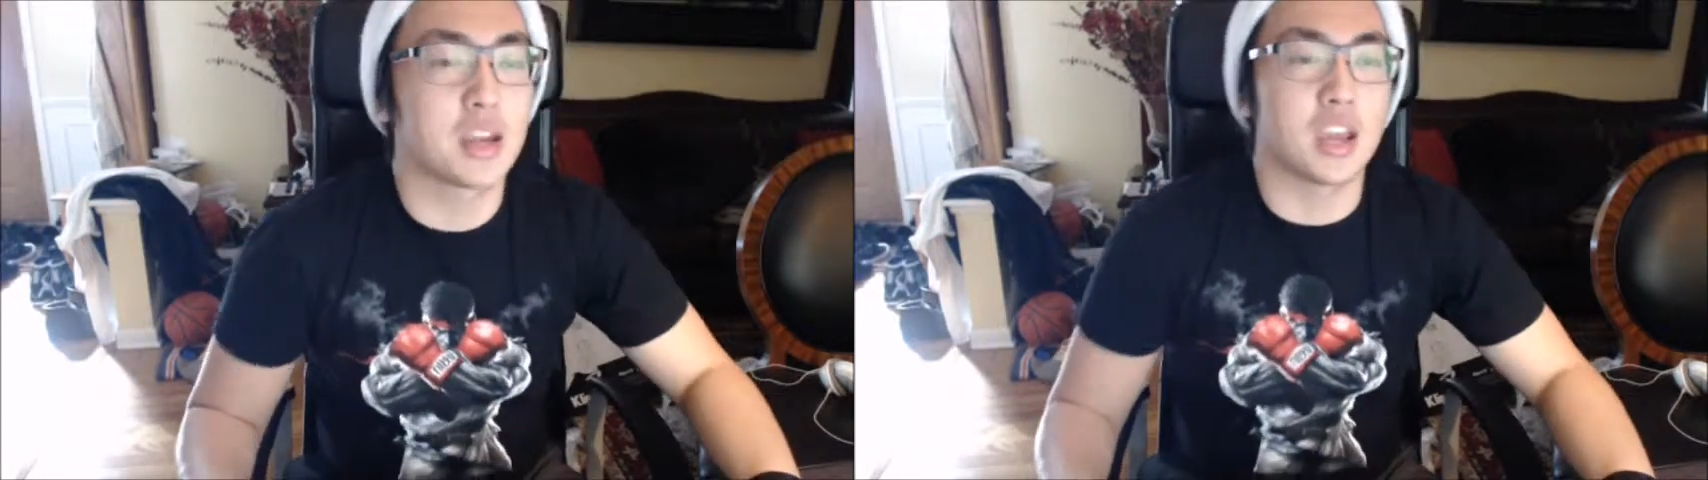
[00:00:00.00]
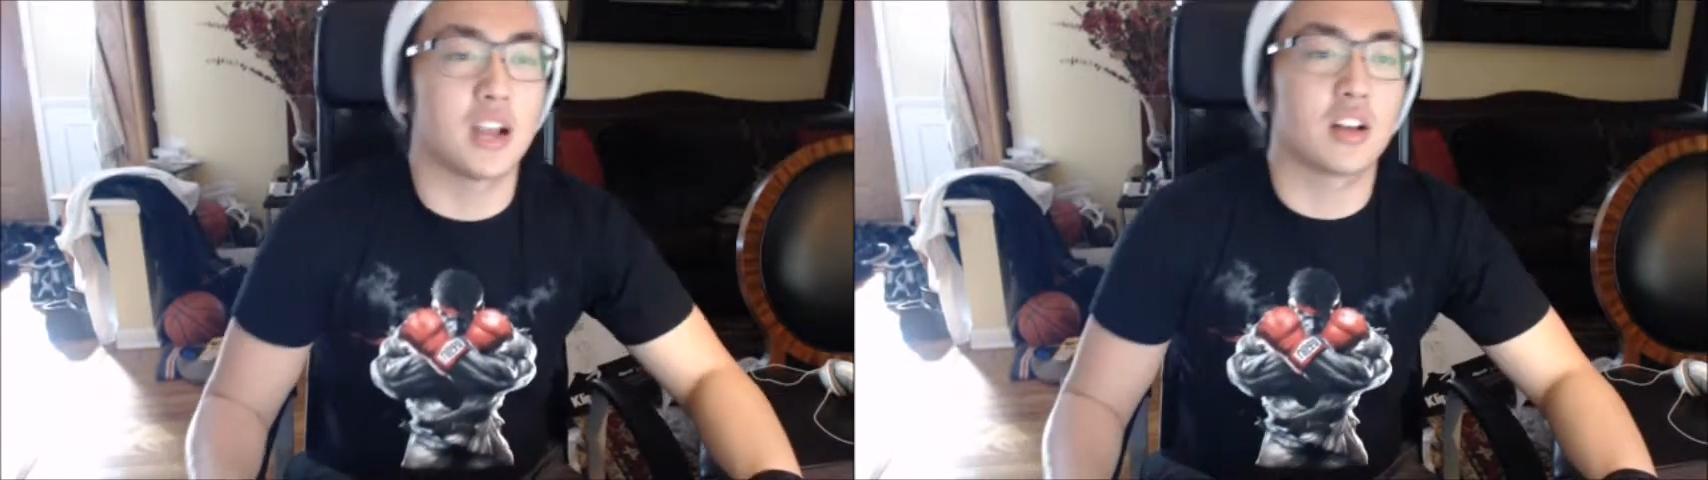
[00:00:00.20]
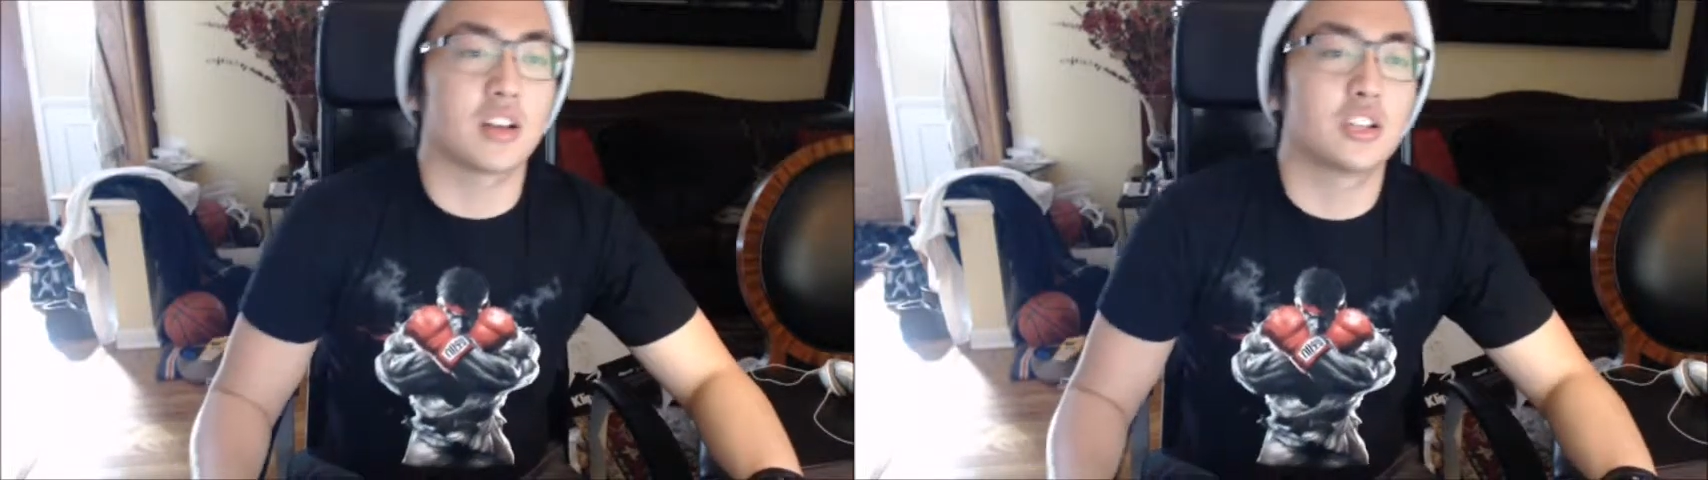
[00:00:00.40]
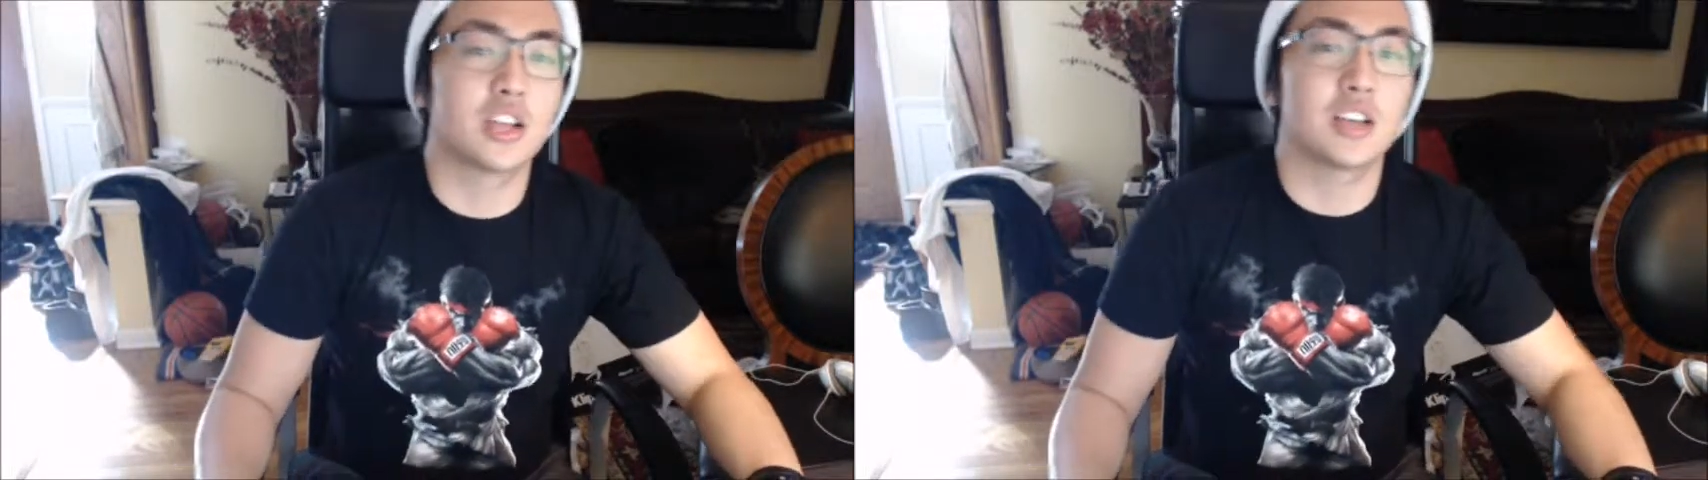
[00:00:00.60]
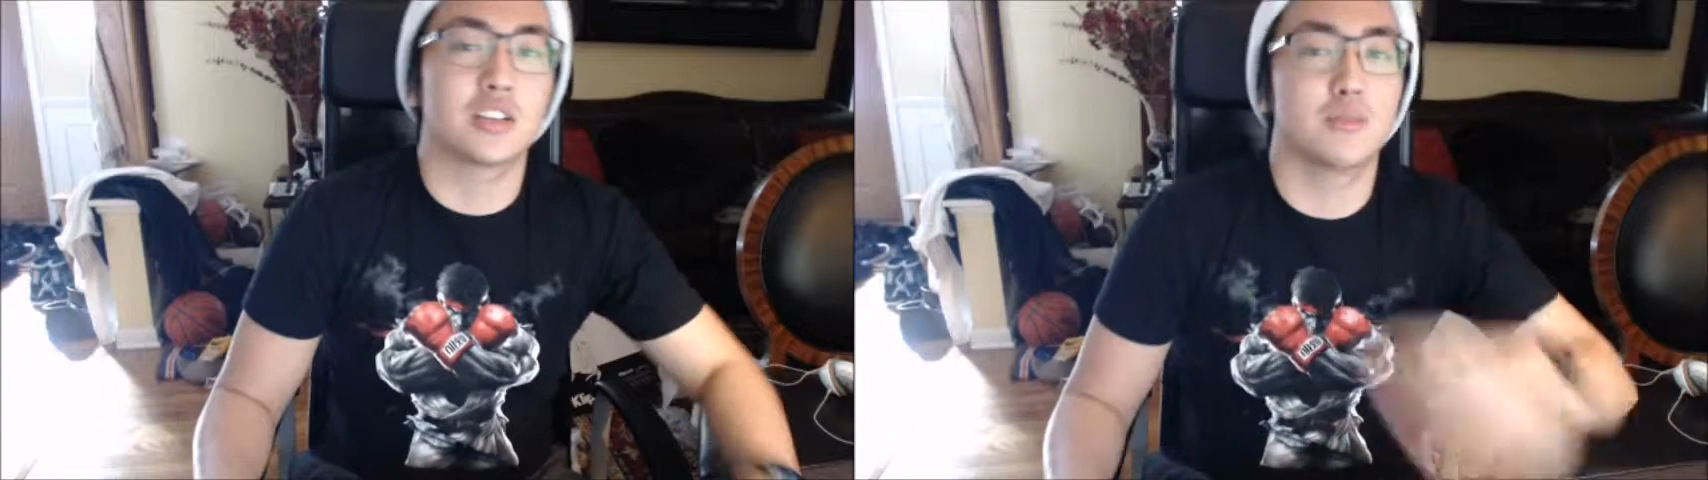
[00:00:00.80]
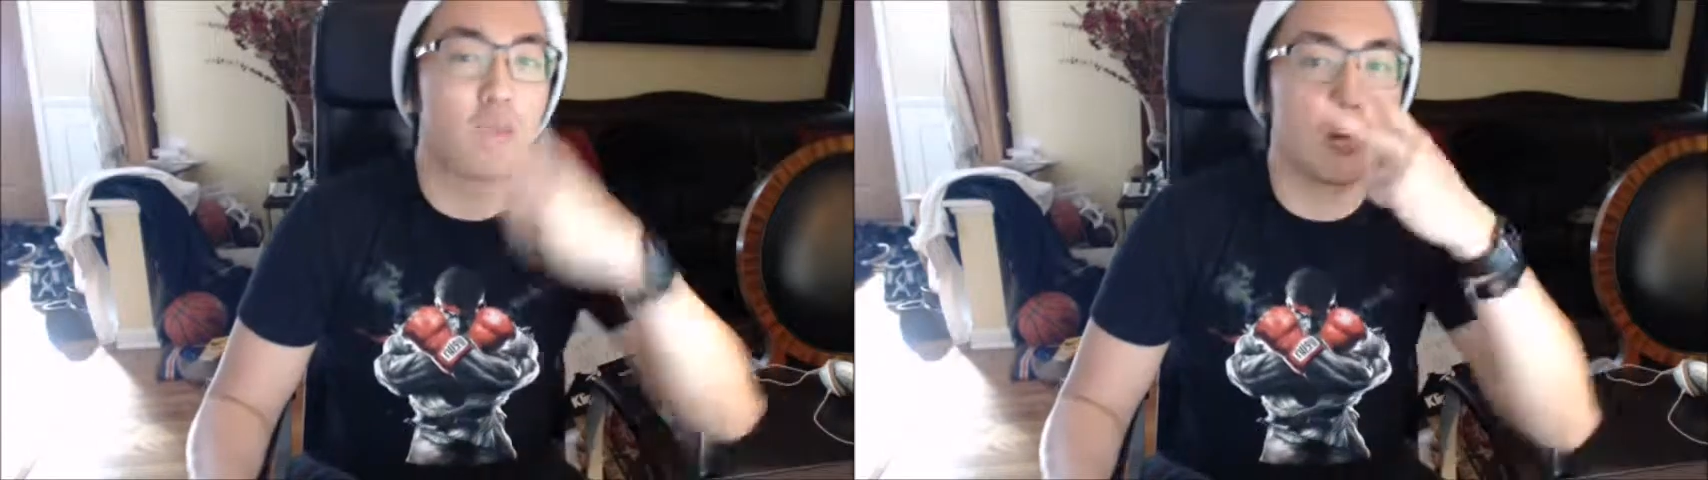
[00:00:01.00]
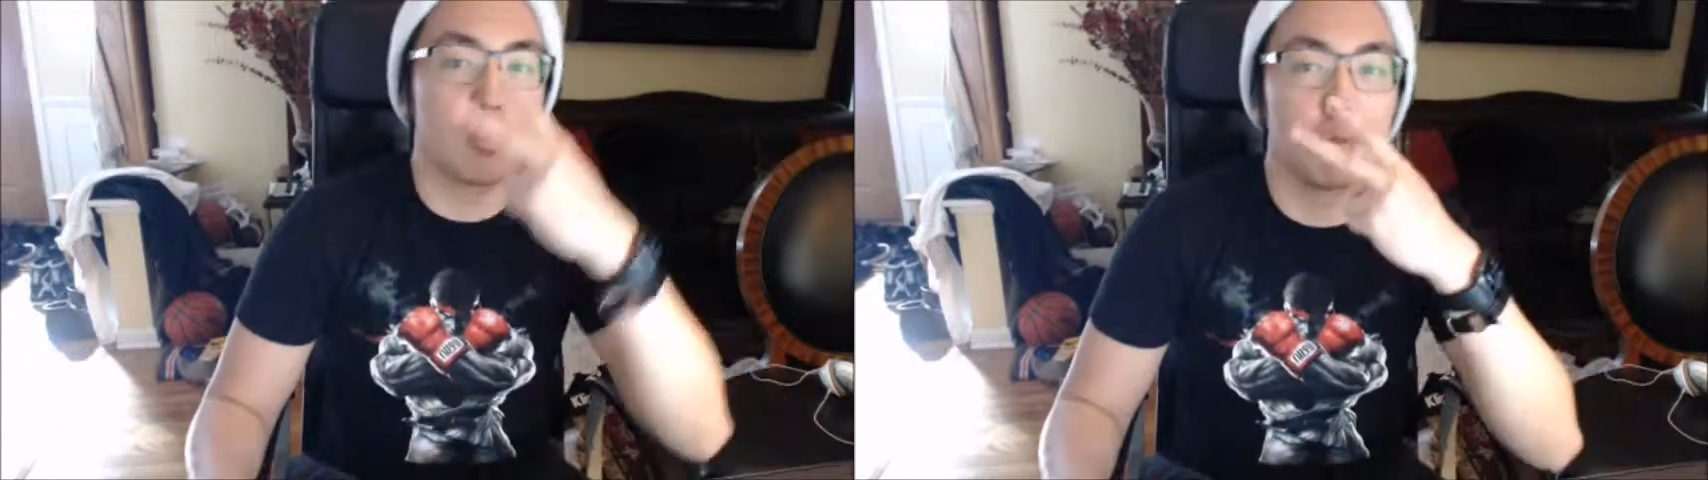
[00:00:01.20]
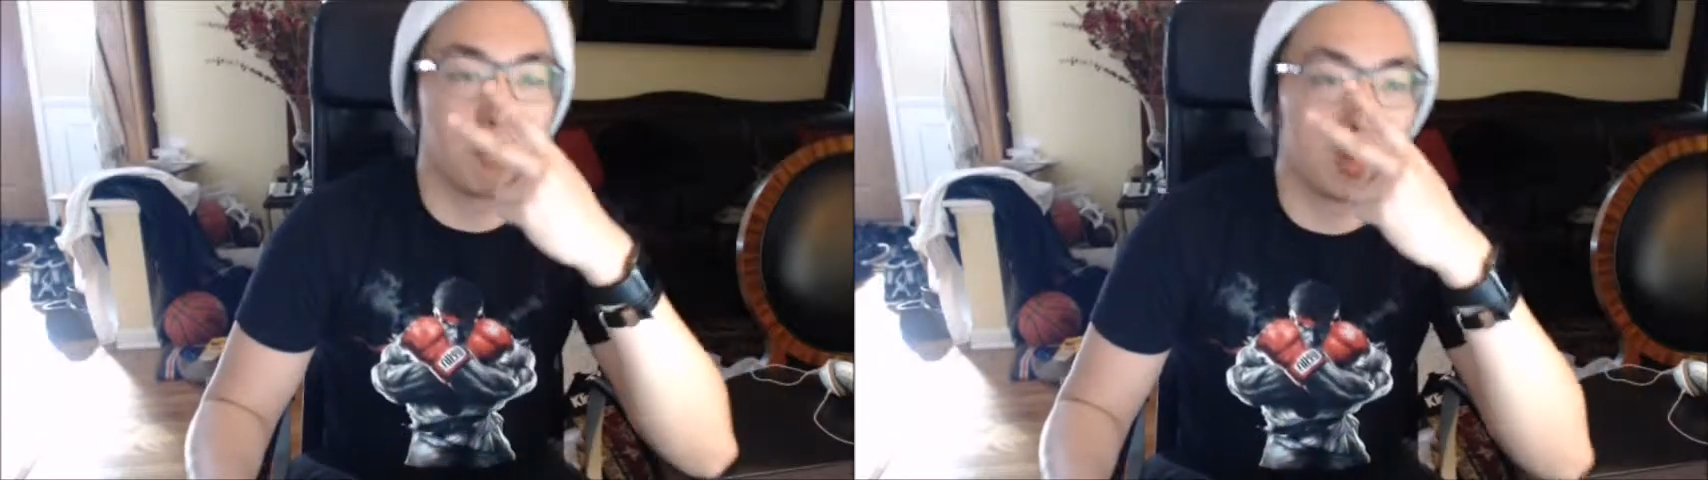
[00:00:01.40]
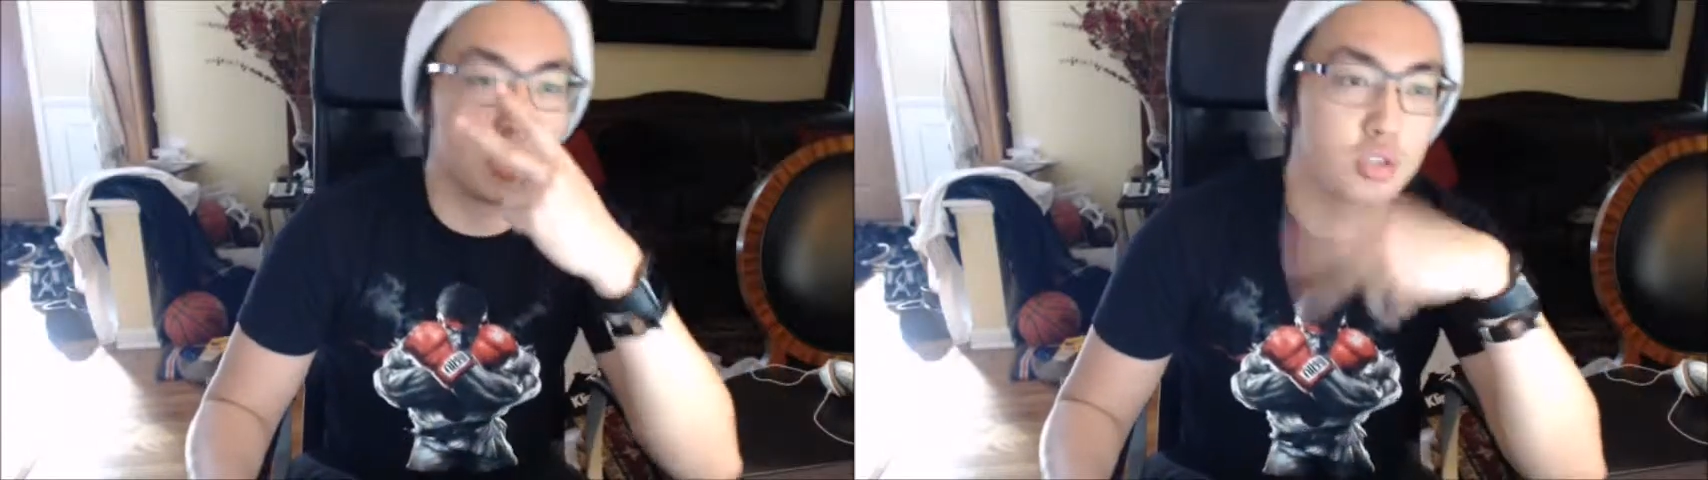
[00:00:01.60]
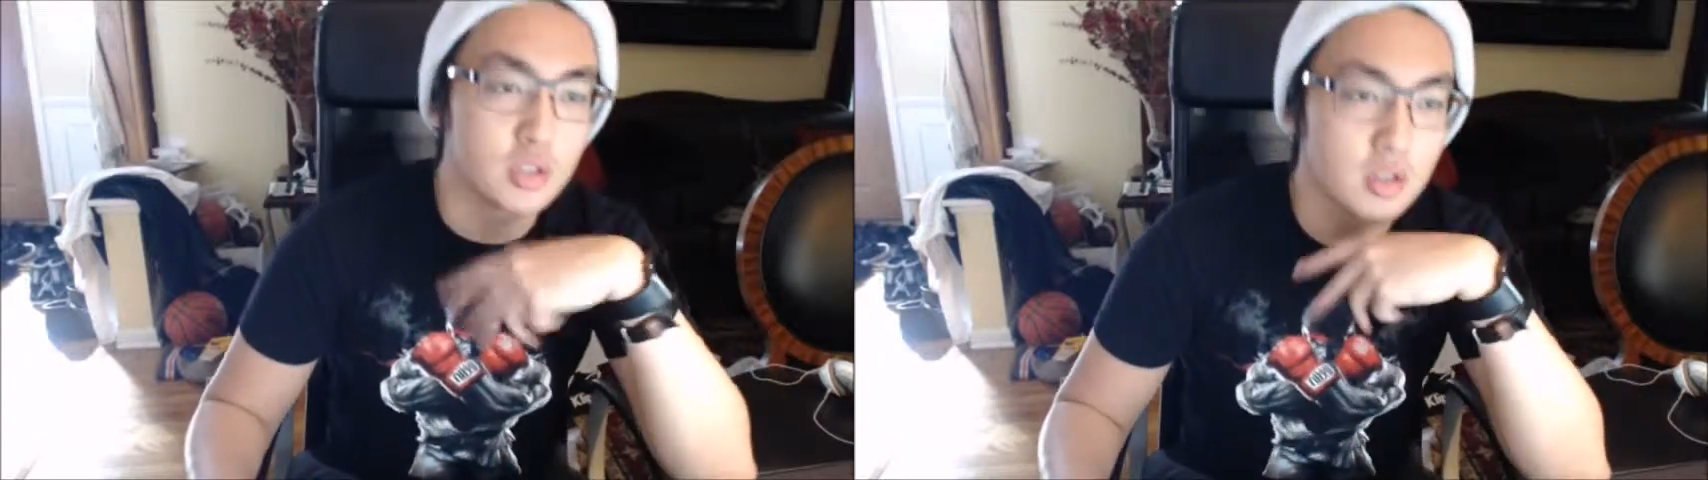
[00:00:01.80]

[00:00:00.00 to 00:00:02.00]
and I'll catch you guys tomorrow. Peace.